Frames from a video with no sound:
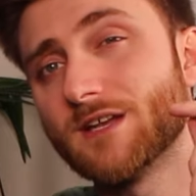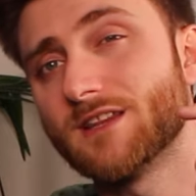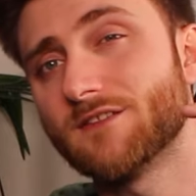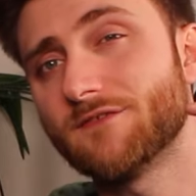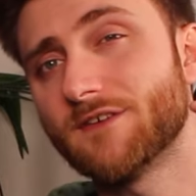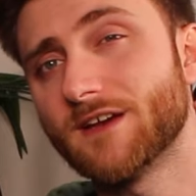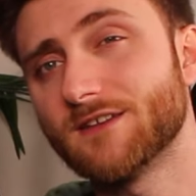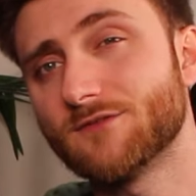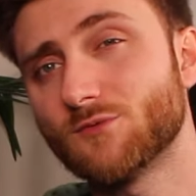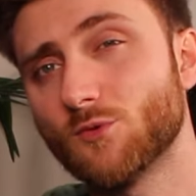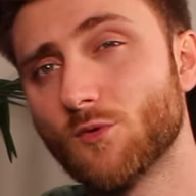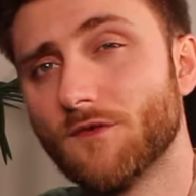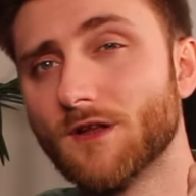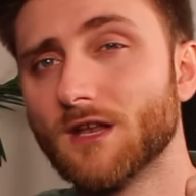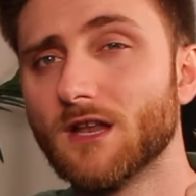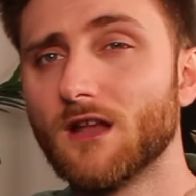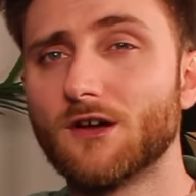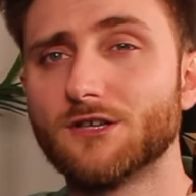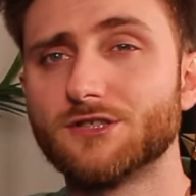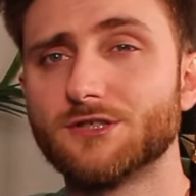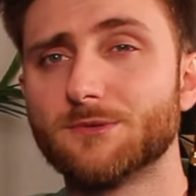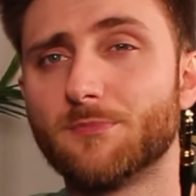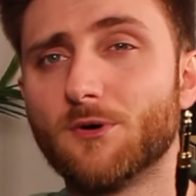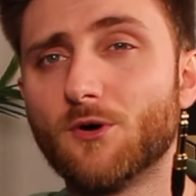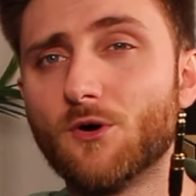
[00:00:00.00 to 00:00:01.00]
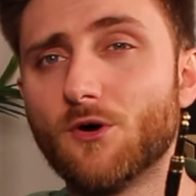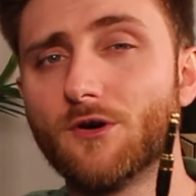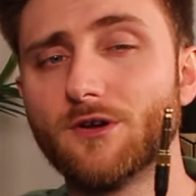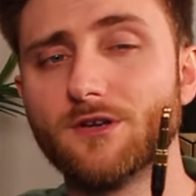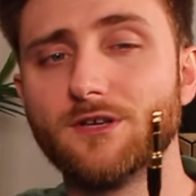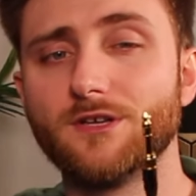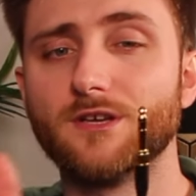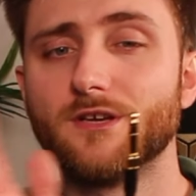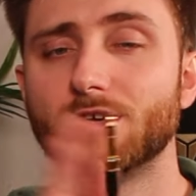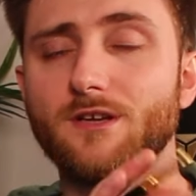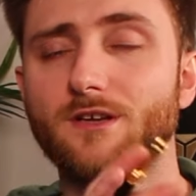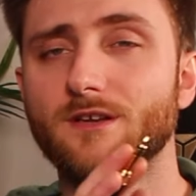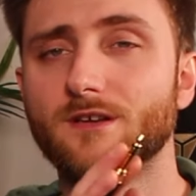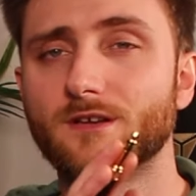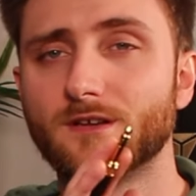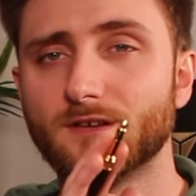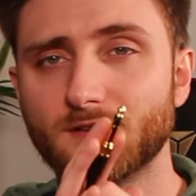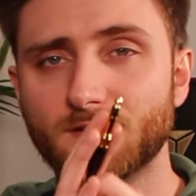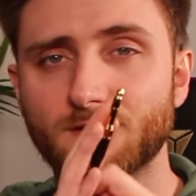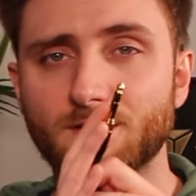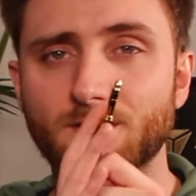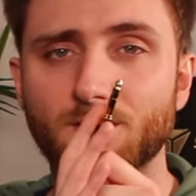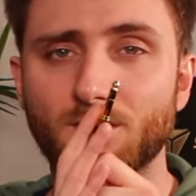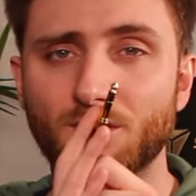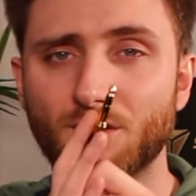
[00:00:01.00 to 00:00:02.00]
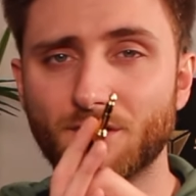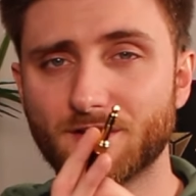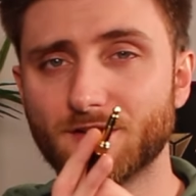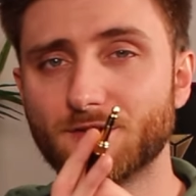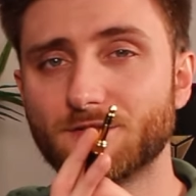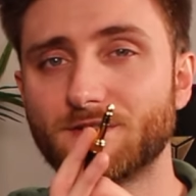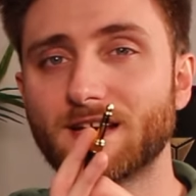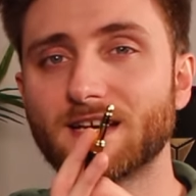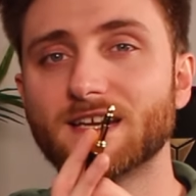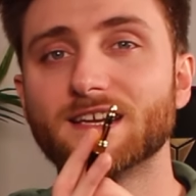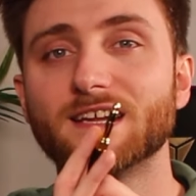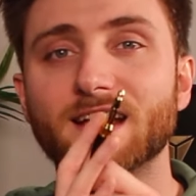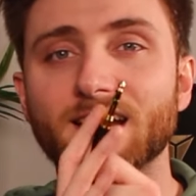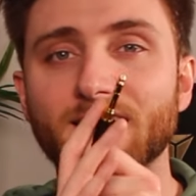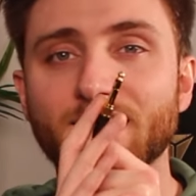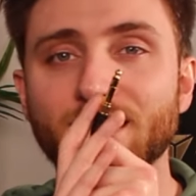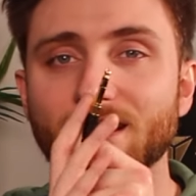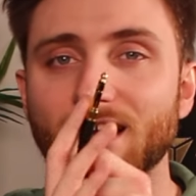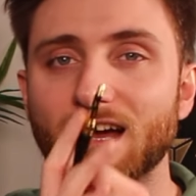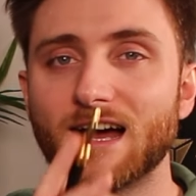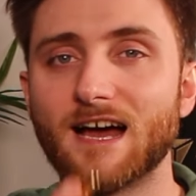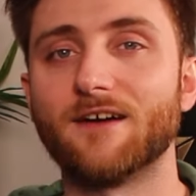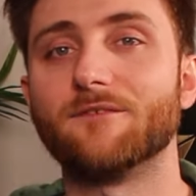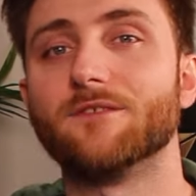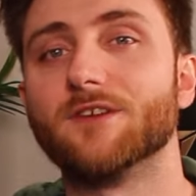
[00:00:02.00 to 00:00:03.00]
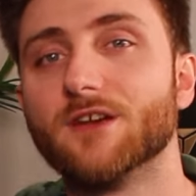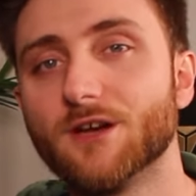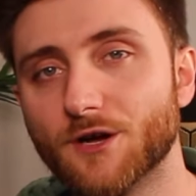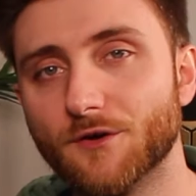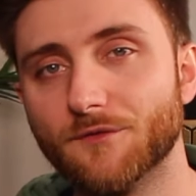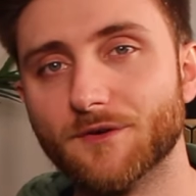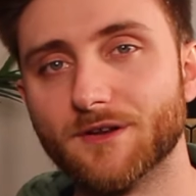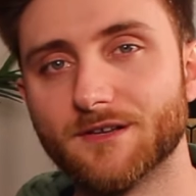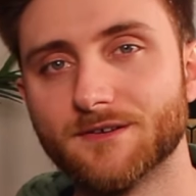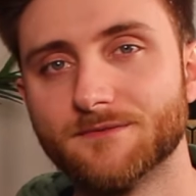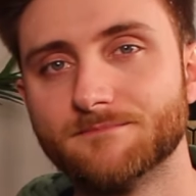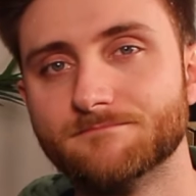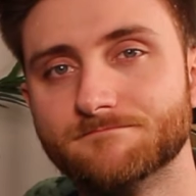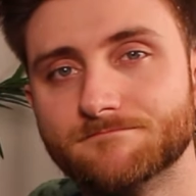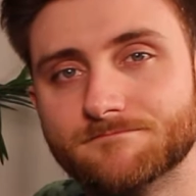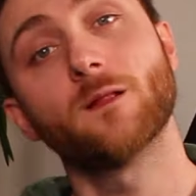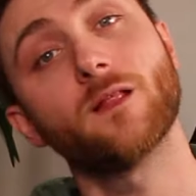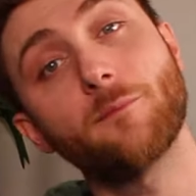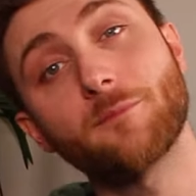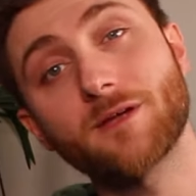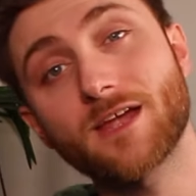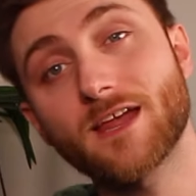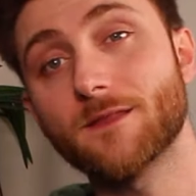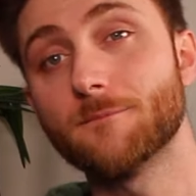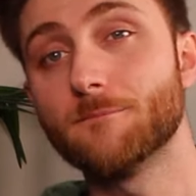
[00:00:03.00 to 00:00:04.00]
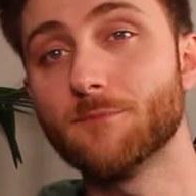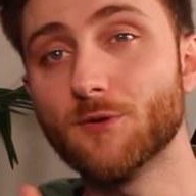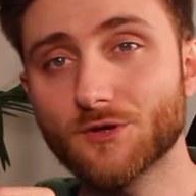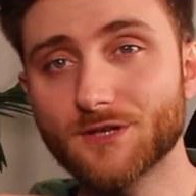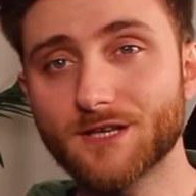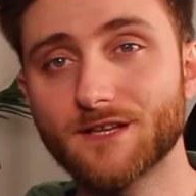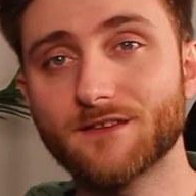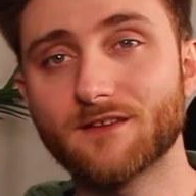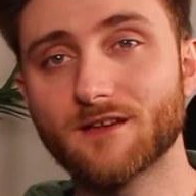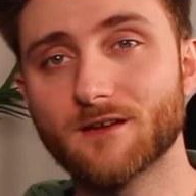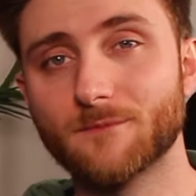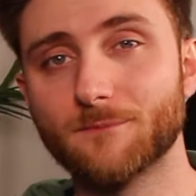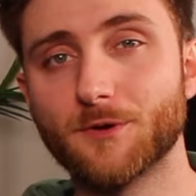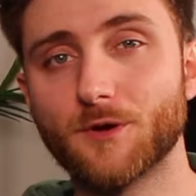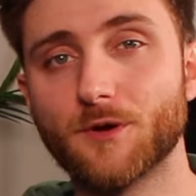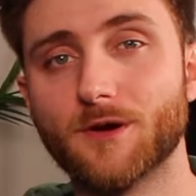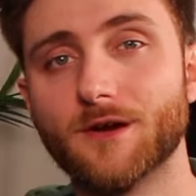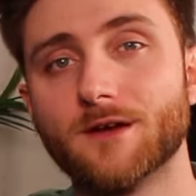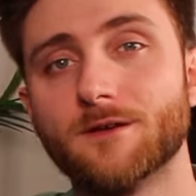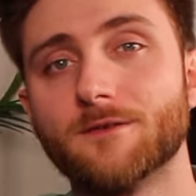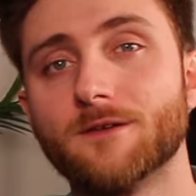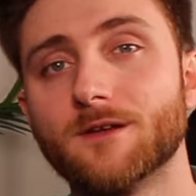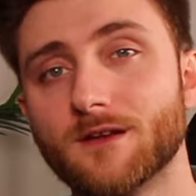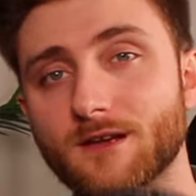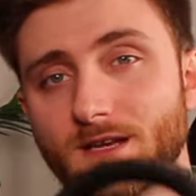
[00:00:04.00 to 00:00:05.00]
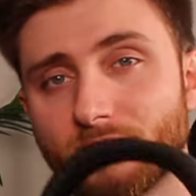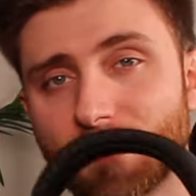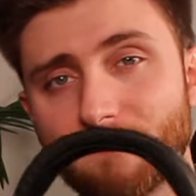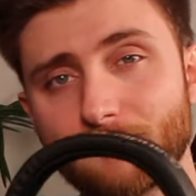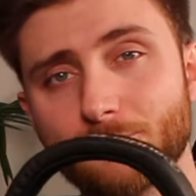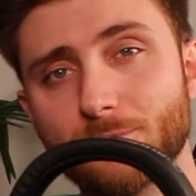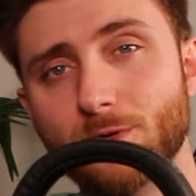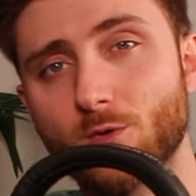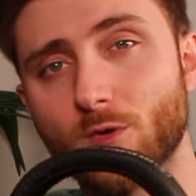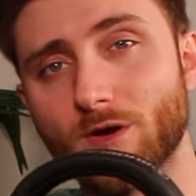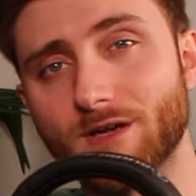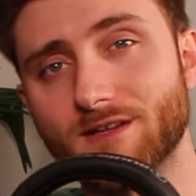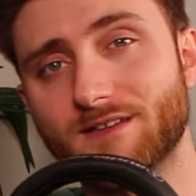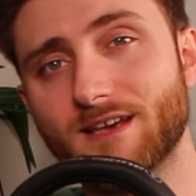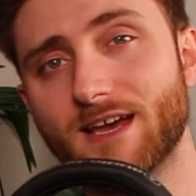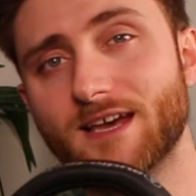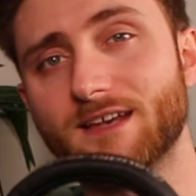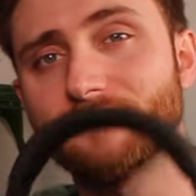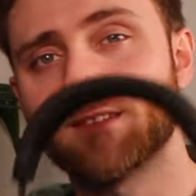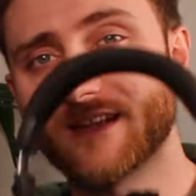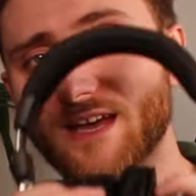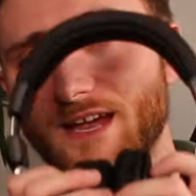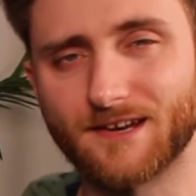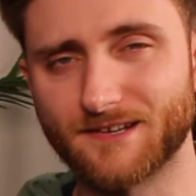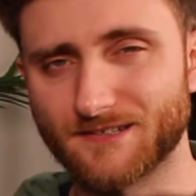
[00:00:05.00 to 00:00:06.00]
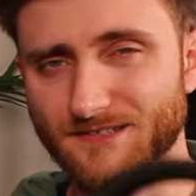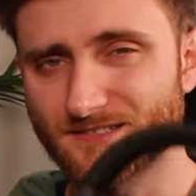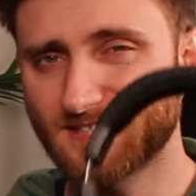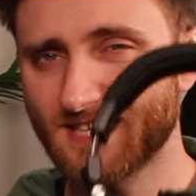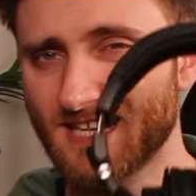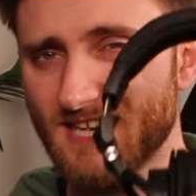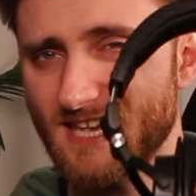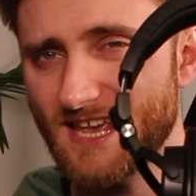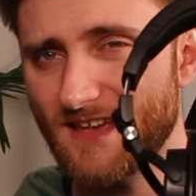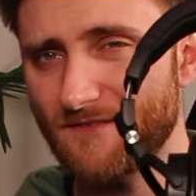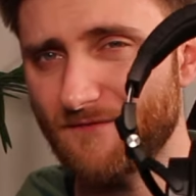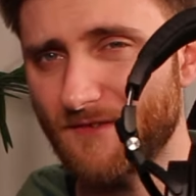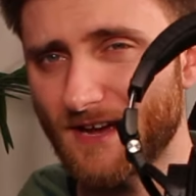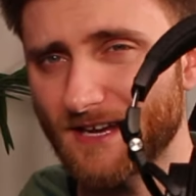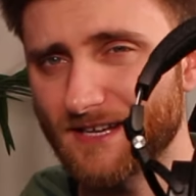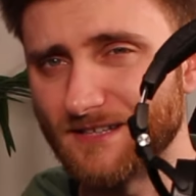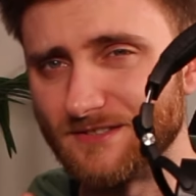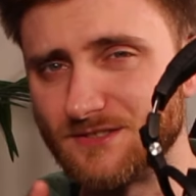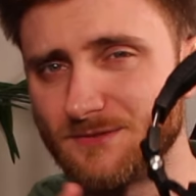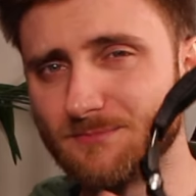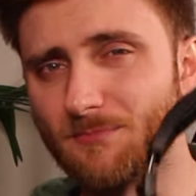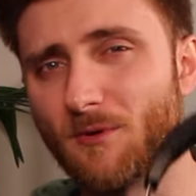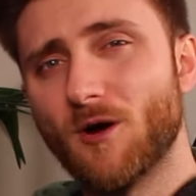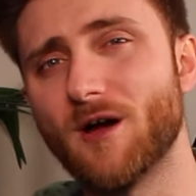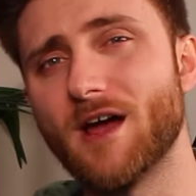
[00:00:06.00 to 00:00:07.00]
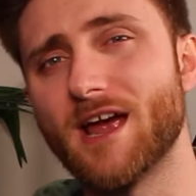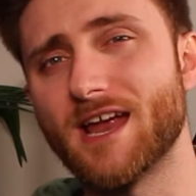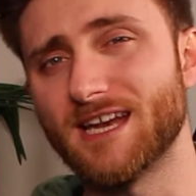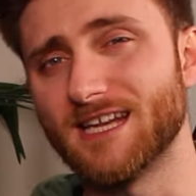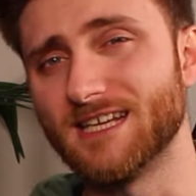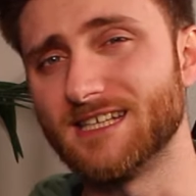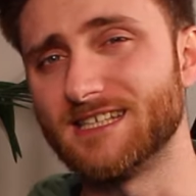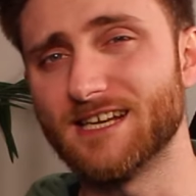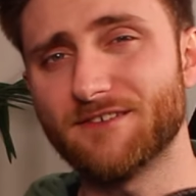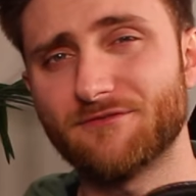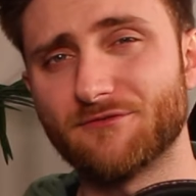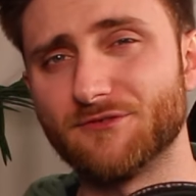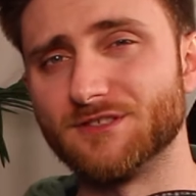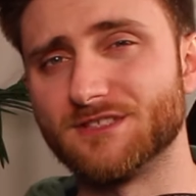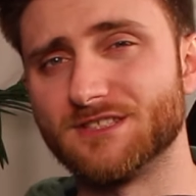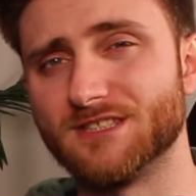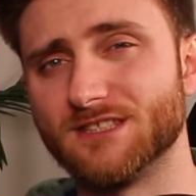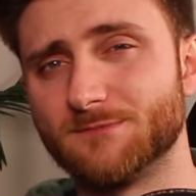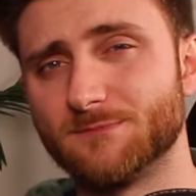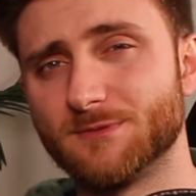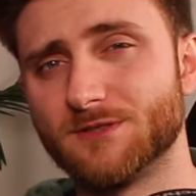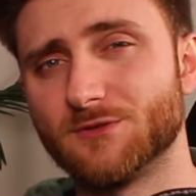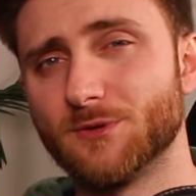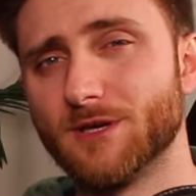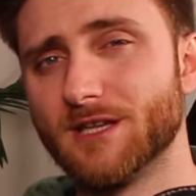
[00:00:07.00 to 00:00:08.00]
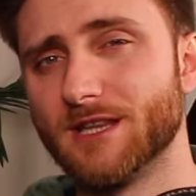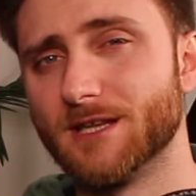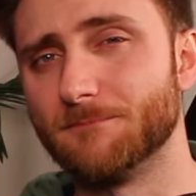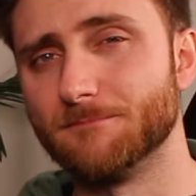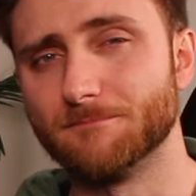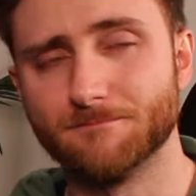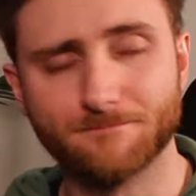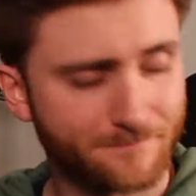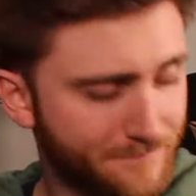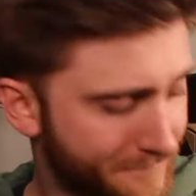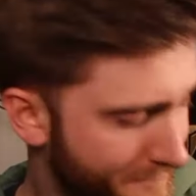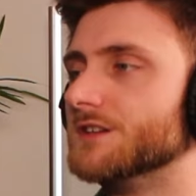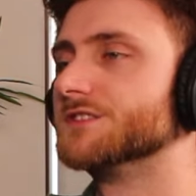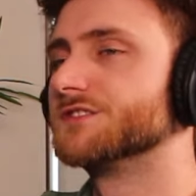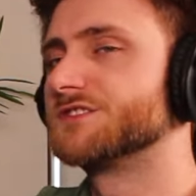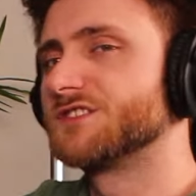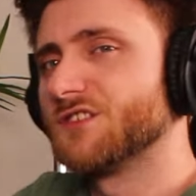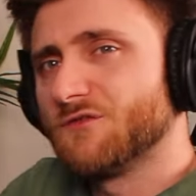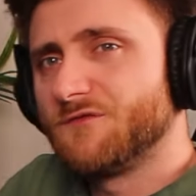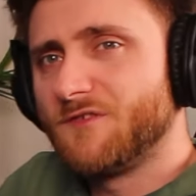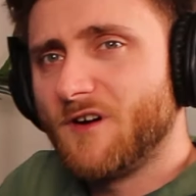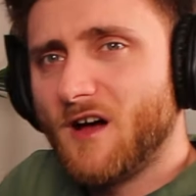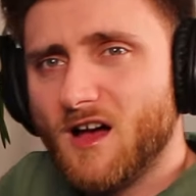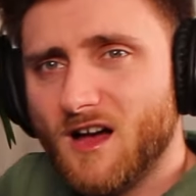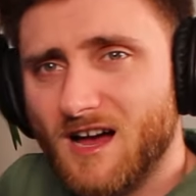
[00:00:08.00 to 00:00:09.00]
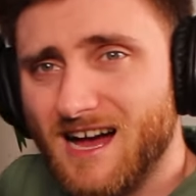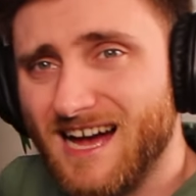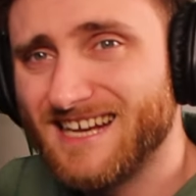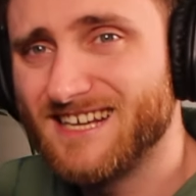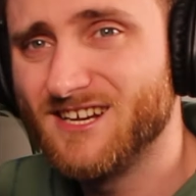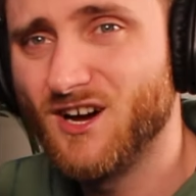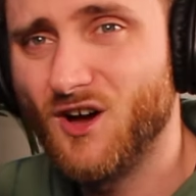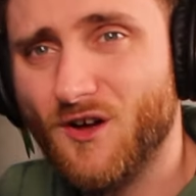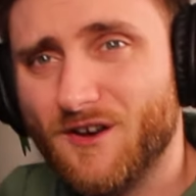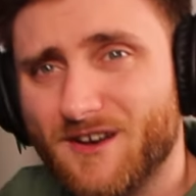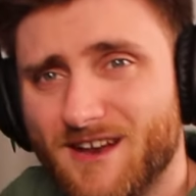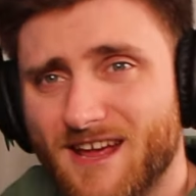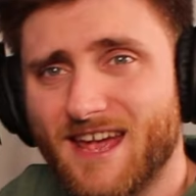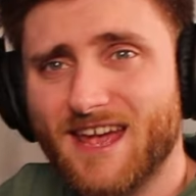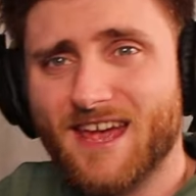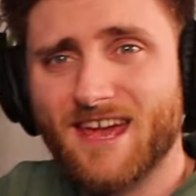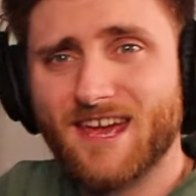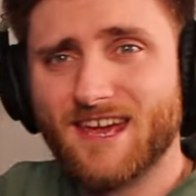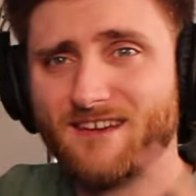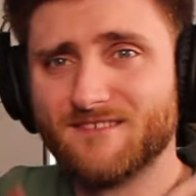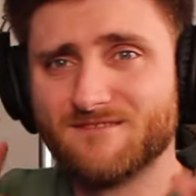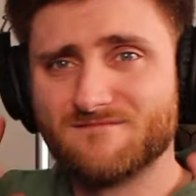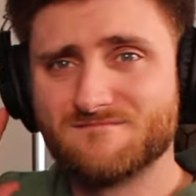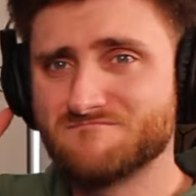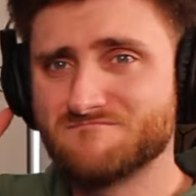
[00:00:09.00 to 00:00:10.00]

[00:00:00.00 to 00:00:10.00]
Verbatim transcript: an interface with a larger port, Audio Technica have you covered. Let me get them plugged into the computer, give them a quick test, and I'll see if I can spot any differences between them. So far, I can't hear